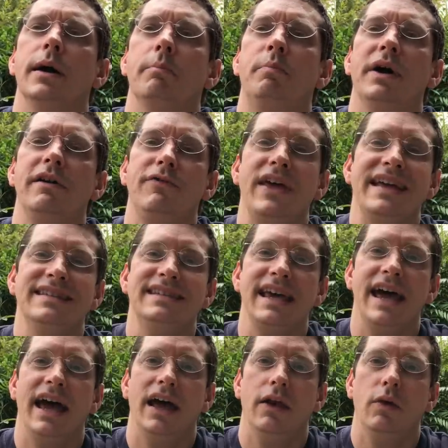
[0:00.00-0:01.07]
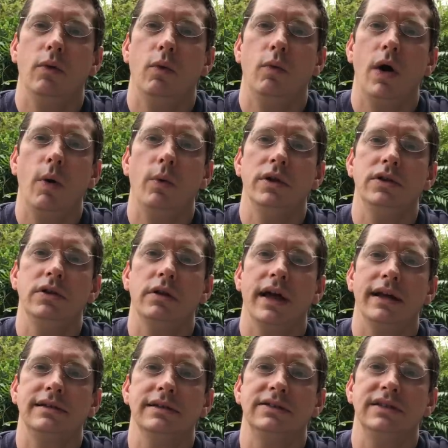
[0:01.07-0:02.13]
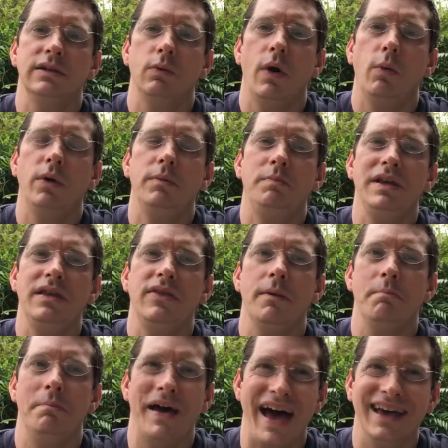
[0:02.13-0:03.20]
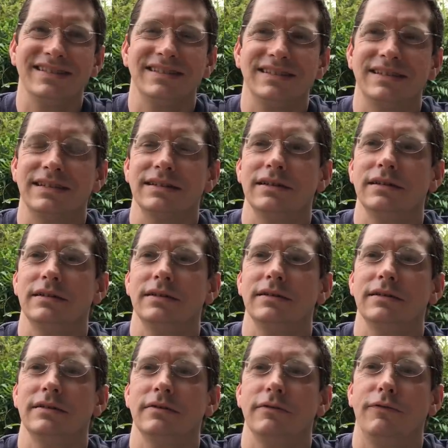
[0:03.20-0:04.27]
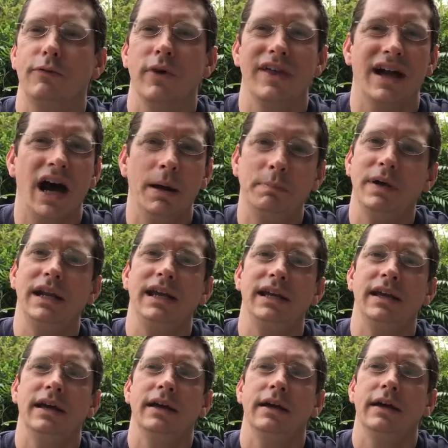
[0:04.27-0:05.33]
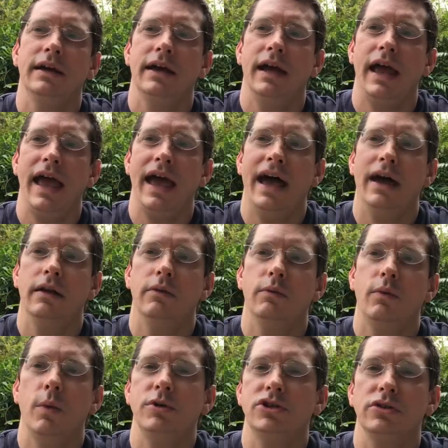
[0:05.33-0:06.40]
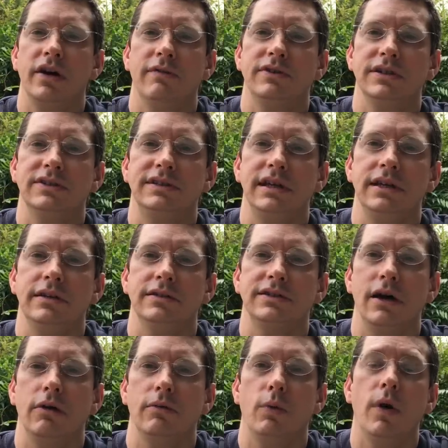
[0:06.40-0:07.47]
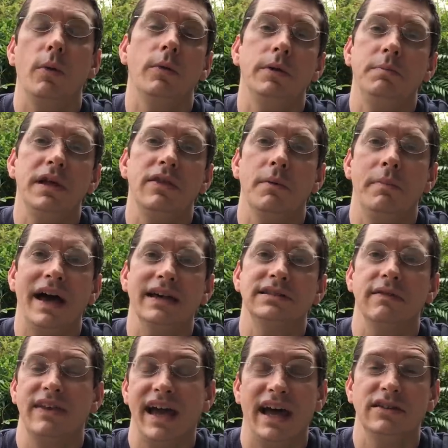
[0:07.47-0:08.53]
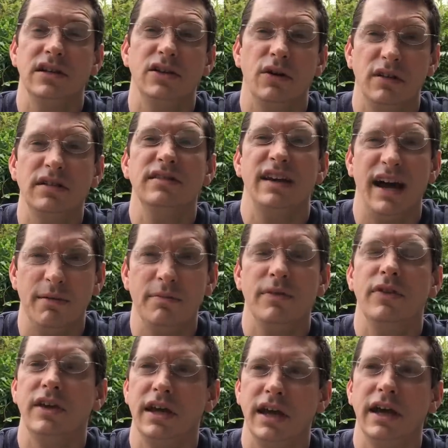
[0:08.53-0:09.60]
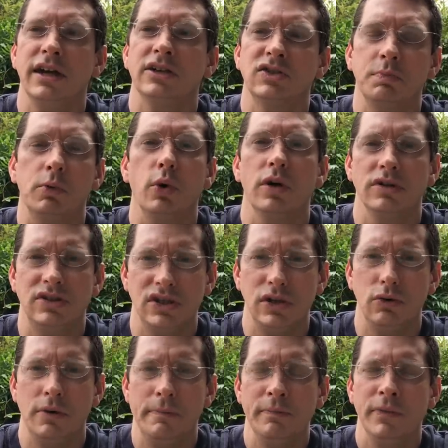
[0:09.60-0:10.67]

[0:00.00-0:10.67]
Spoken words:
But if they did, what would you like to see? What would be the best for the company? And what would you love to see? So what would be the best if they had to do it? Yep, the Explorer 2.